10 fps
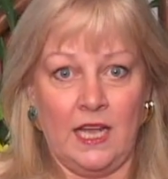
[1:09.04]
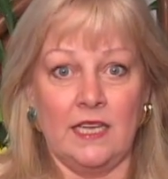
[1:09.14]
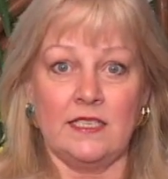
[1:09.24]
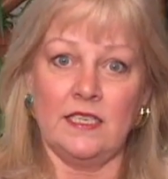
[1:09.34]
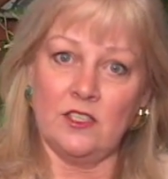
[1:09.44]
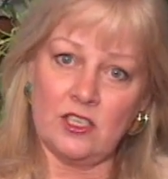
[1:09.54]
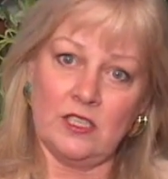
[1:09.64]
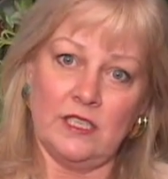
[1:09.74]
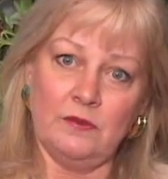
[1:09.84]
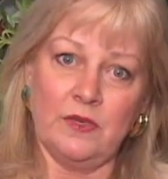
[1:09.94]

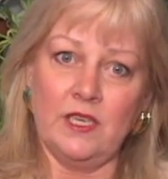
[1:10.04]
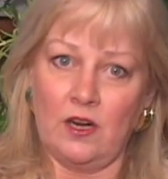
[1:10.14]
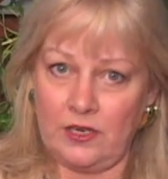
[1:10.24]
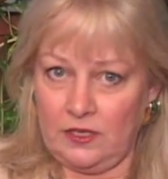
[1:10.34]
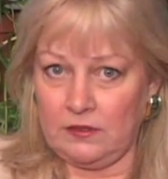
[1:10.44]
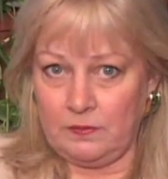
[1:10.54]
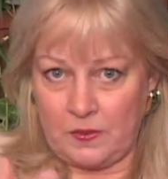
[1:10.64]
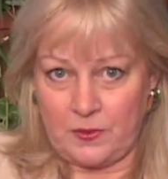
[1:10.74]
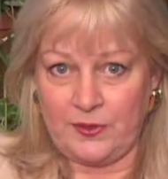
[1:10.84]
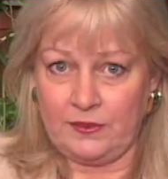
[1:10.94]
Essentially, regarding
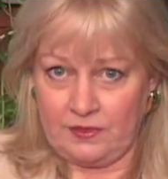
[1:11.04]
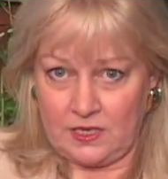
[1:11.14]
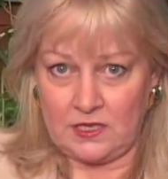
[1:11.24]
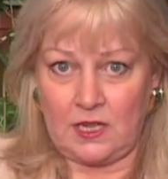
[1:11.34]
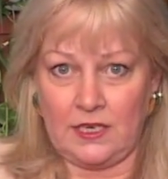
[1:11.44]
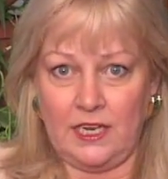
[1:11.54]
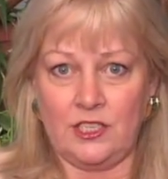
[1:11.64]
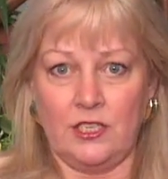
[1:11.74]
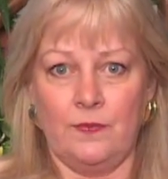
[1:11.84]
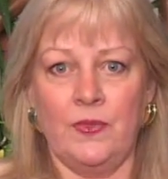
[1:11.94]
memory
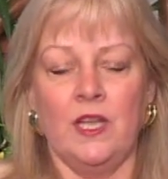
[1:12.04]
reconsolidation,